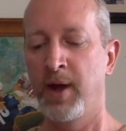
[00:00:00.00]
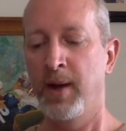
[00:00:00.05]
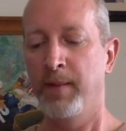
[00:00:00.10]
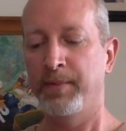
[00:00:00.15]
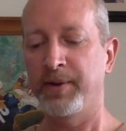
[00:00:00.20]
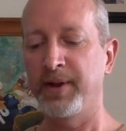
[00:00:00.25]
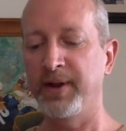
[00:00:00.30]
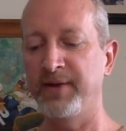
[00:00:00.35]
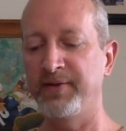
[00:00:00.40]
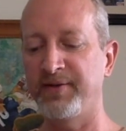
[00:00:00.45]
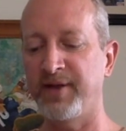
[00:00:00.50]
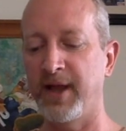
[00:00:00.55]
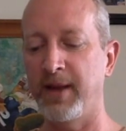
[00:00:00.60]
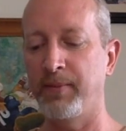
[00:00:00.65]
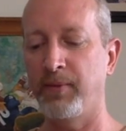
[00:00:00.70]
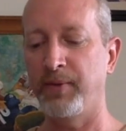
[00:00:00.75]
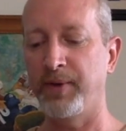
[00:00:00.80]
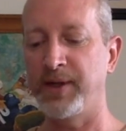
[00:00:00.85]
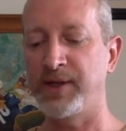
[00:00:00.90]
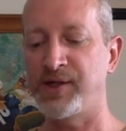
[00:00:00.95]
Please
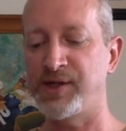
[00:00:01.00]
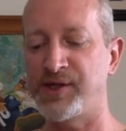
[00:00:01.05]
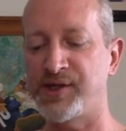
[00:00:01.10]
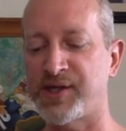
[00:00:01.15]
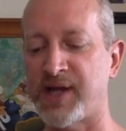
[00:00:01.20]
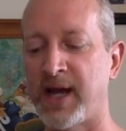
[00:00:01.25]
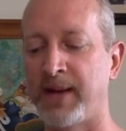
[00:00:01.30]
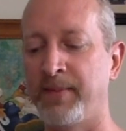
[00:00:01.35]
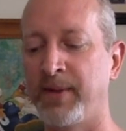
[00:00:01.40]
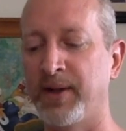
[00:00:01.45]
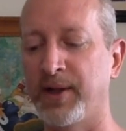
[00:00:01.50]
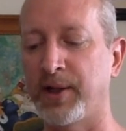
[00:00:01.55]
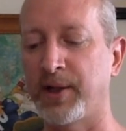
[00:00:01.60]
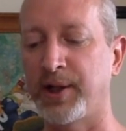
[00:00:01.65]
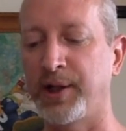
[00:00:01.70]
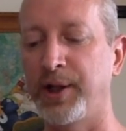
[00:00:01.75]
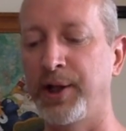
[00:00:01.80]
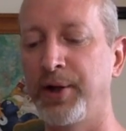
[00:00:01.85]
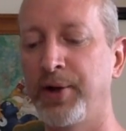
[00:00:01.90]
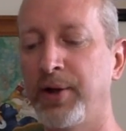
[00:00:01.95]
label each assignment
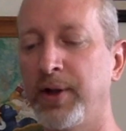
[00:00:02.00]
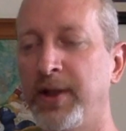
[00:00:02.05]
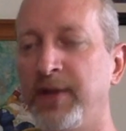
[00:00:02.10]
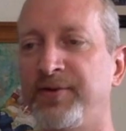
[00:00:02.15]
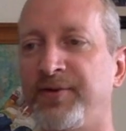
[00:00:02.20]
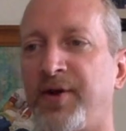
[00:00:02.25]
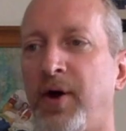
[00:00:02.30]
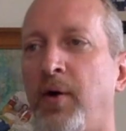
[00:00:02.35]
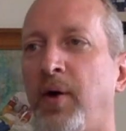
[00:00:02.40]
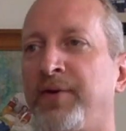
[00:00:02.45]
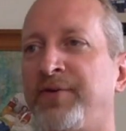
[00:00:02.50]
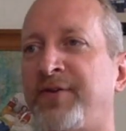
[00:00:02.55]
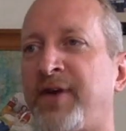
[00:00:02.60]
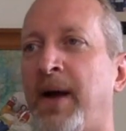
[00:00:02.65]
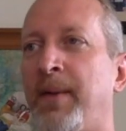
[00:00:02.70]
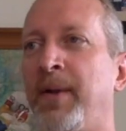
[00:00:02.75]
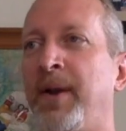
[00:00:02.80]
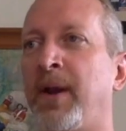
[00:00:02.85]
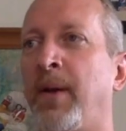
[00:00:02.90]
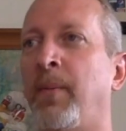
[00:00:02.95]
clearly, so
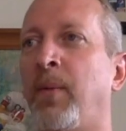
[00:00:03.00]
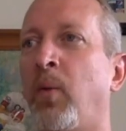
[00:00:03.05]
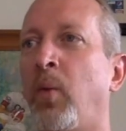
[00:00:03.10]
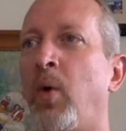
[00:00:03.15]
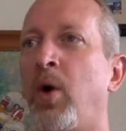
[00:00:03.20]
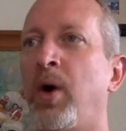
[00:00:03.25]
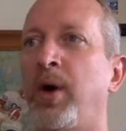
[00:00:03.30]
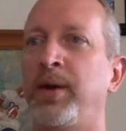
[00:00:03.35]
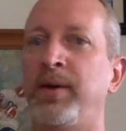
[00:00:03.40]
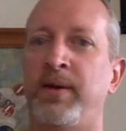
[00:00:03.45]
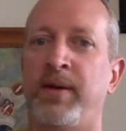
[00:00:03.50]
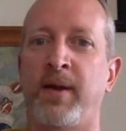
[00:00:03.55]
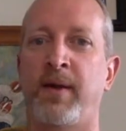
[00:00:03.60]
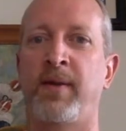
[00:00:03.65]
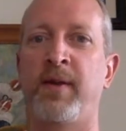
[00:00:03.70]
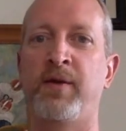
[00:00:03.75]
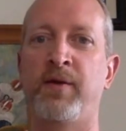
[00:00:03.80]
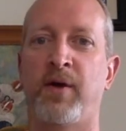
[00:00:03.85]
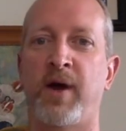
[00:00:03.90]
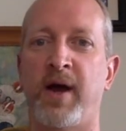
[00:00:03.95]
assignment number 1, and
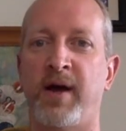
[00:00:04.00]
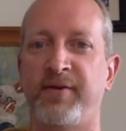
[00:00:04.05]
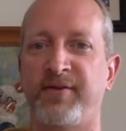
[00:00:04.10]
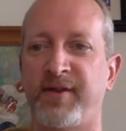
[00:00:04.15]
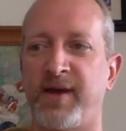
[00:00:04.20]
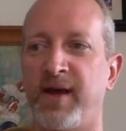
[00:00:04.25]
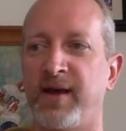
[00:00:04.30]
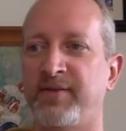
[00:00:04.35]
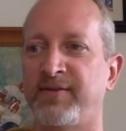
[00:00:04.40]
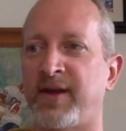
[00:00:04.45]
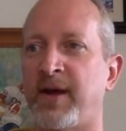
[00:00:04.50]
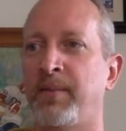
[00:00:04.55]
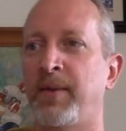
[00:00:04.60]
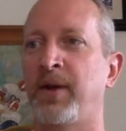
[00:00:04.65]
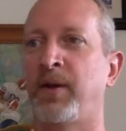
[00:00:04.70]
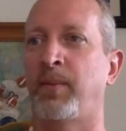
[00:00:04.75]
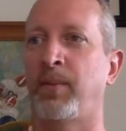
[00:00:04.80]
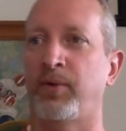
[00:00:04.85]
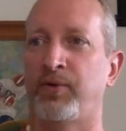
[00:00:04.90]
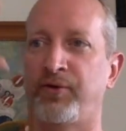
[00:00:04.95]
then your essay, assignment
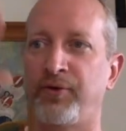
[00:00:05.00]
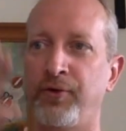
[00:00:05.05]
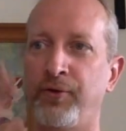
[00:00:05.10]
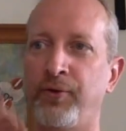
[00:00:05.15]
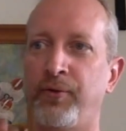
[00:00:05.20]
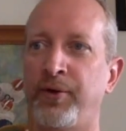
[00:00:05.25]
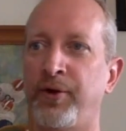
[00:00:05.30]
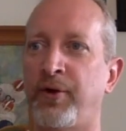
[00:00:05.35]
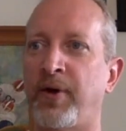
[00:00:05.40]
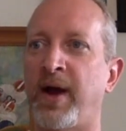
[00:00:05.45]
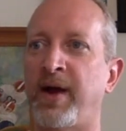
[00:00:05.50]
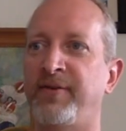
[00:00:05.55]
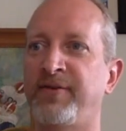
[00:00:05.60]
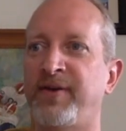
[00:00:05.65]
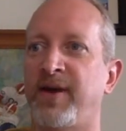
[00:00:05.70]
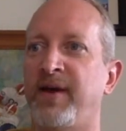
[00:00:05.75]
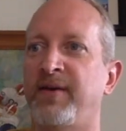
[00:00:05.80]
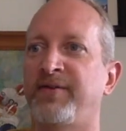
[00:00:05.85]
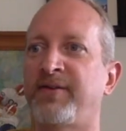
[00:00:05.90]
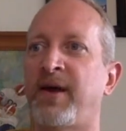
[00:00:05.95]
number 2, your
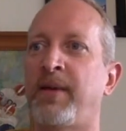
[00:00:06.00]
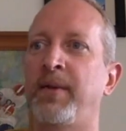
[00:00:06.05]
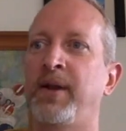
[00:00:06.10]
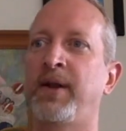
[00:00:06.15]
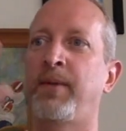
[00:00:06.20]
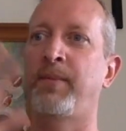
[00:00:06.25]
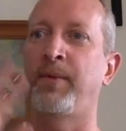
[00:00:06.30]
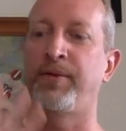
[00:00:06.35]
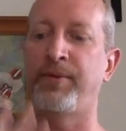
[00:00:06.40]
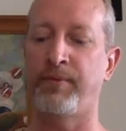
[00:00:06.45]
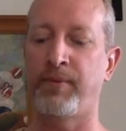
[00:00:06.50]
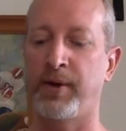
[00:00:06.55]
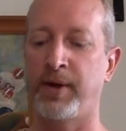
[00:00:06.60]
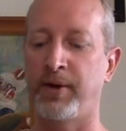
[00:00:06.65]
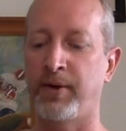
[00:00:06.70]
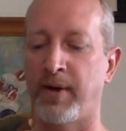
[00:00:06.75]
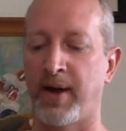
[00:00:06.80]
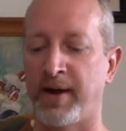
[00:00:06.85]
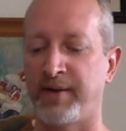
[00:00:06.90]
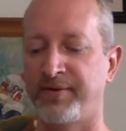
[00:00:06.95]
essay, assignment number 3,
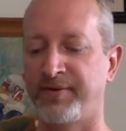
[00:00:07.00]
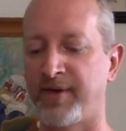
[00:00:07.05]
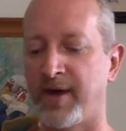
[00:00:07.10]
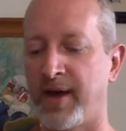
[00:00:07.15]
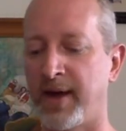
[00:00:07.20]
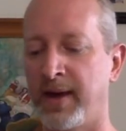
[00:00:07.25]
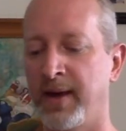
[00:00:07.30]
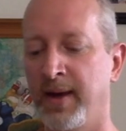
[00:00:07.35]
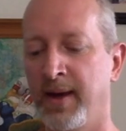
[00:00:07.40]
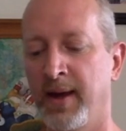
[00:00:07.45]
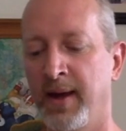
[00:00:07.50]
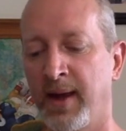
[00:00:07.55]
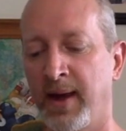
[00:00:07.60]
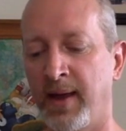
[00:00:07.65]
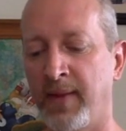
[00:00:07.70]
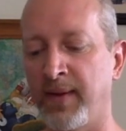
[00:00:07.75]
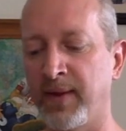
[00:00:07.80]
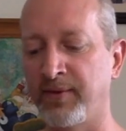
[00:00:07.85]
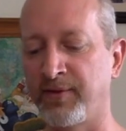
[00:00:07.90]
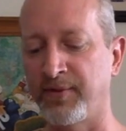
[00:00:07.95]
your essay,
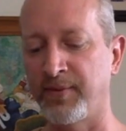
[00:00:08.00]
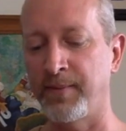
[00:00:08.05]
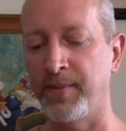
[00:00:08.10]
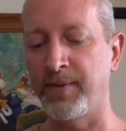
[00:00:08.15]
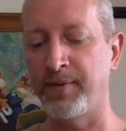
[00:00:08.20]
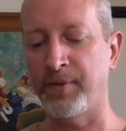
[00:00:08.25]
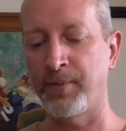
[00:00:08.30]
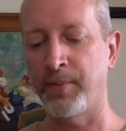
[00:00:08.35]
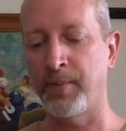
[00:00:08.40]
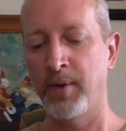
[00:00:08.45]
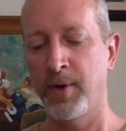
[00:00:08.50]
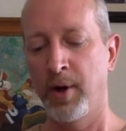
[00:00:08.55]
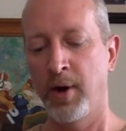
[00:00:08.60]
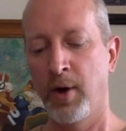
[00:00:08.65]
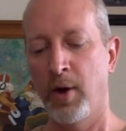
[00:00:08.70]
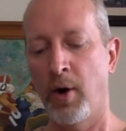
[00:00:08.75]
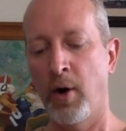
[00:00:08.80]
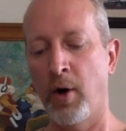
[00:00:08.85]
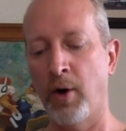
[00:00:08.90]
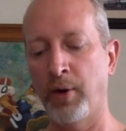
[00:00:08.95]
and then submit them
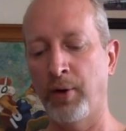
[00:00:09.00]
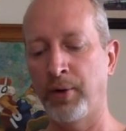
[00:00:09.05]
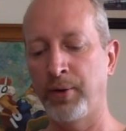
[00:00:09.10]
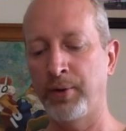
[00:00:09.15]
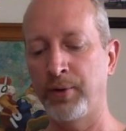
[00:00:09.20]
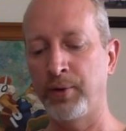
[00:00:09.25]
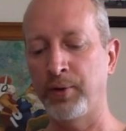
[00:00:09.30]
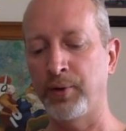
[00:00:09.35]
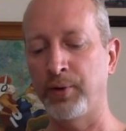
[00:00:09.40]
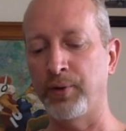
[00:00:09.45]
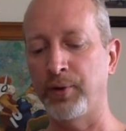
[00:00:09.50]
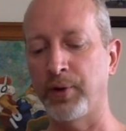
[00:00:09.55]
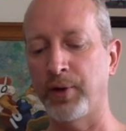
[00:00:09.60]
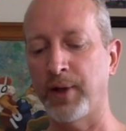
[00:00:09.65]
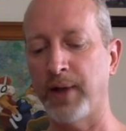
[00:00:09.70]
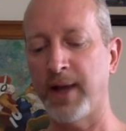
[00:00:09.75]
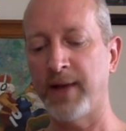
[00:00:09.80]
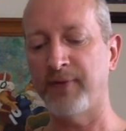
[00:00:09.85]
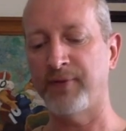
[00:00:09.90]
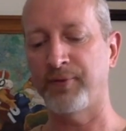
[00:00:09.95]
all on Google
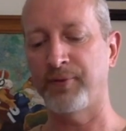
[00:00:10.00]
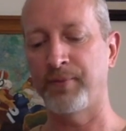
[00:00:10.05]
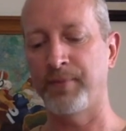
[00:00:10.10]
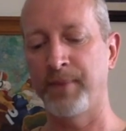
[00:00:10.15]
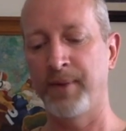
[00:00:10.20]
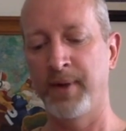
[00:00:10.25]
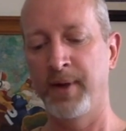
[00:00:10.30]
Classroom.